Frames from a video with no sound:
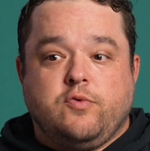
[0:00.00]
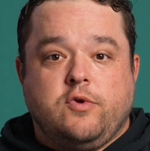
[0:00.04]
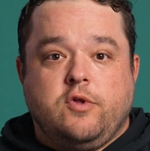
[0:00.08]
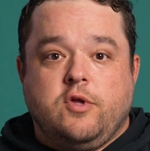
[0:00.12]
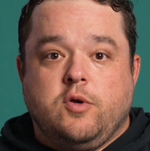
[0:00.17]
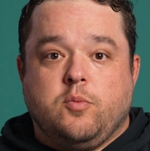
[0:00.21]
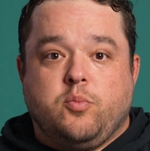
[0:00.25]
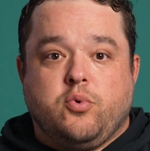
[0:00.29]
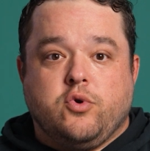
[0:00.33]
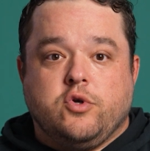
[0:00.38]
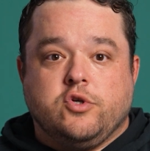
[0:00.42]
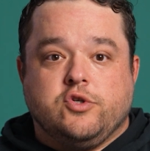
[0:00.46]
really
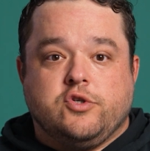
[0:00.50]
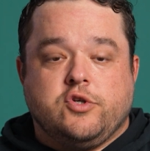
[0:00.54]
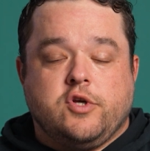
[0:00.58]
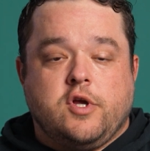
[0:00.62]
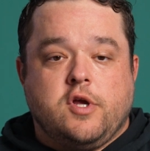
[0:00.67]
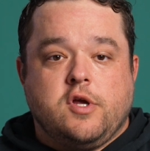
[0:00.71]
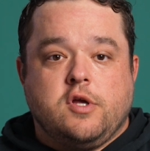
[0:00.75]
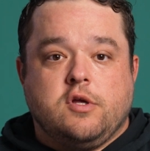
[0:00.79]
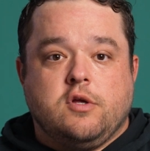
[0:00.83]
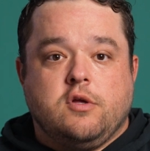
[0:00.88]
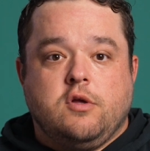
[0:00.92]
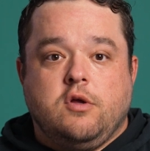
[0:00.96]

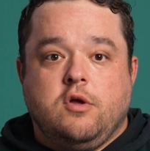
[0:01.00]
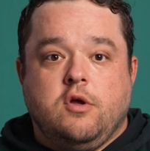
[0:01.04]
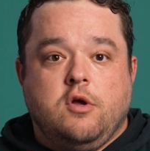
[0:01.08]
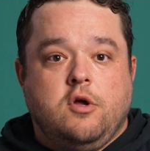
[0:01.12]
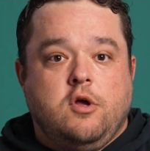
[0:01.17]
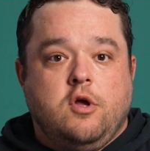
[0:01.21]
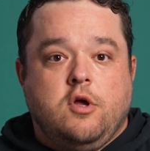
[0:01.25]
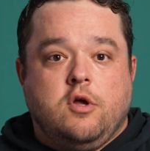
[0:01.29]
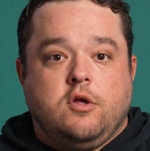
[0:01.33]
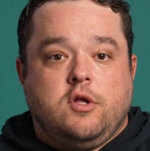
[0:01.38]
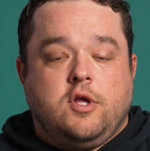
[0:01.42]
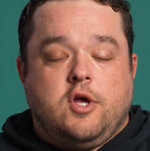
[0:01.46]
appreciate
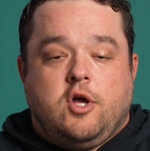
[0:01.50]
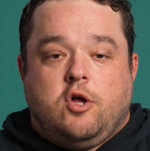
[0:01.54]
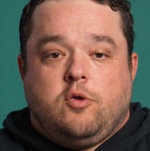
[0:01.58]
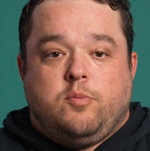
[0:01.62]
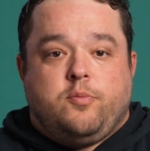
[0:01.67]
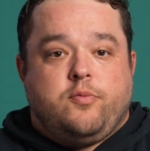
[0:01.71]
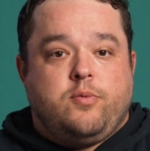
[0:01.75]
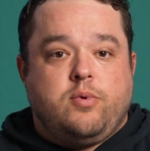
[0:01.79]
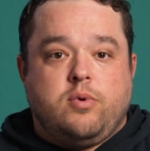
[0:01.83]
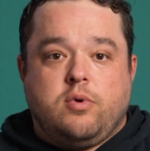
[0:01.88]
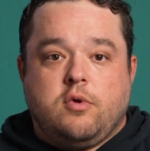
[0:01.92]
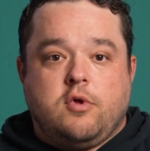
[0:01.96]

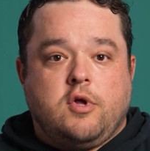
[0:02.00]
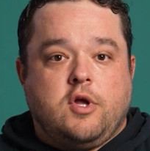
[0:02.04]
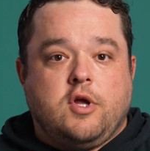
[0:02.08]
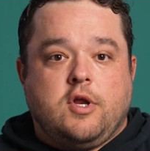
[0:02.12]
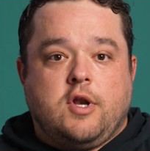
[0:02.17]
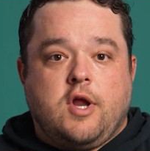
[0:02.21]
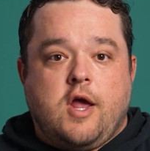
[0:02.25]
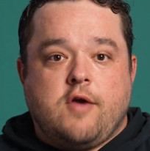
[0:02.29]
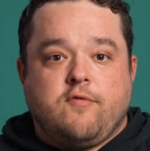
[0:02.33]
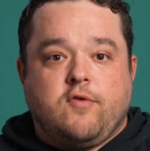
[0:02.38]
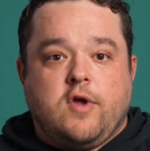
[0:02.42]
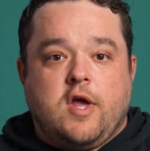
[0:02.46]
Yelp
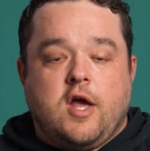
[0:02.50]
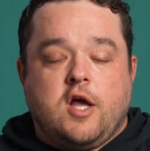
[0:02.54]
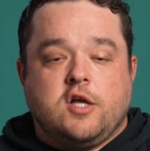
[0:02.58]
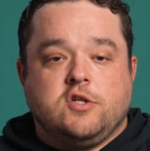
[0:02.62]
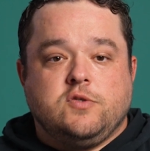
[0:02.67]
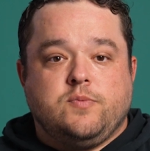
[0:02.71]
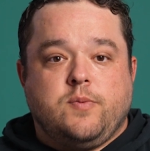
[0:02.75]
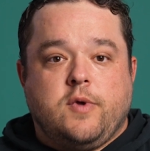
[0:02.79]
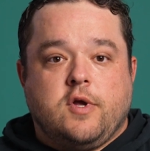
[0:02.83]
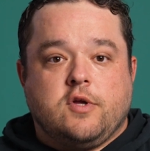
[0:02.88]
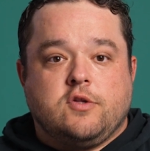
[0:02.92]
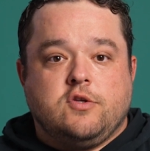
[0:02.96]
in every
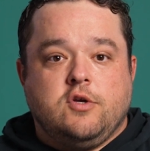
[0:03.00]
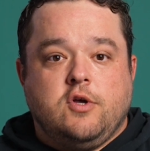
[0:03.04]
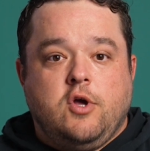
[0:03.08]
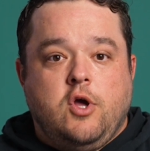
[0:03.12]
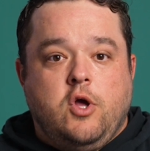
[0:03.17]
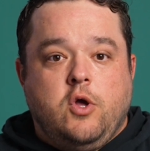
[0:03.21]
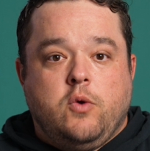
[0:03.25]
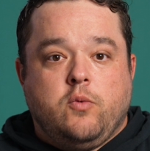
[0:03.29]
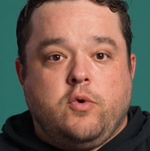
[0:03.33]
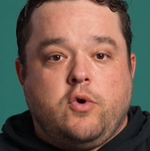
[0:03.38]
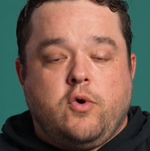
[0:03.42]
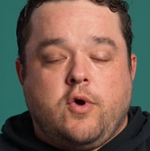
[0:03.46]
aspect.
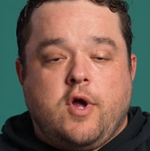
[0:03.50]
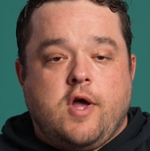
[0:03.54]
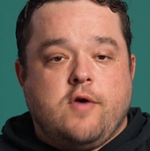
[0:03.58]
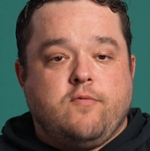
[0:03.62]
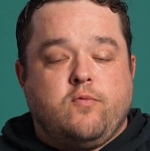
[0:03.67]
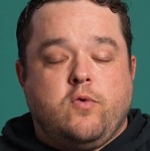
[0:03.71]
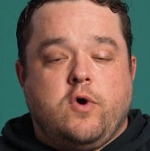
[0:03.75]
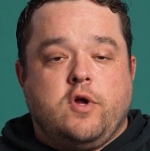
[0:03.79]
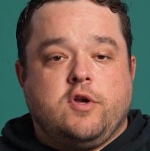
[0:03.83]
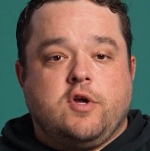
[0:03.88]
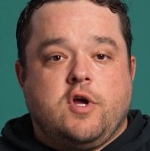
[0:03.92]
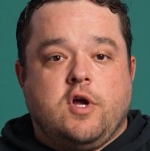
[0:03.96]
We don't have
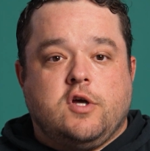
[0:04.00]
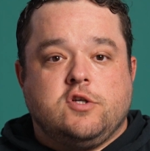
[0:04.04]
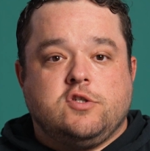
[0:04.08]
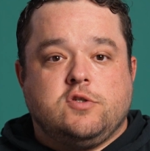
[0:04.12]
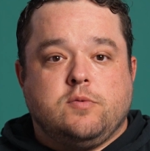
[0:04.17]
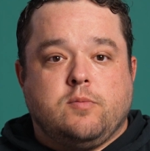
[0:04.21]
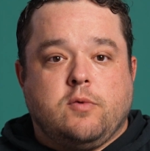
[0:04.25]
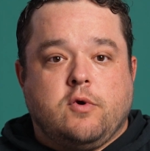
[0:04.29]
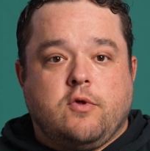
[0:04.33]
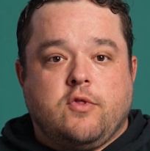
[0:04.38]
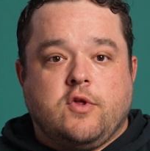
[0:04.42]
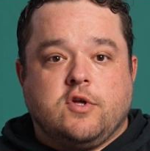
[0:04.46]
one
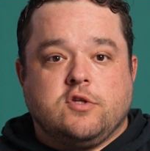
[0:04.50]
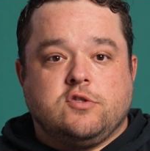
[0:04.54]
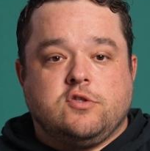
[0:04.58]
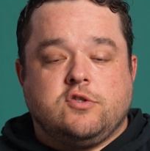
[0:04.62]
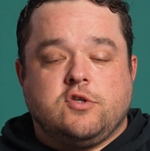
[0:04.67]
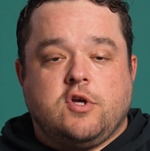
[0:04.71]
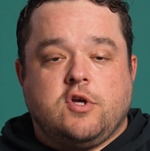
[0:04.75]
customer that's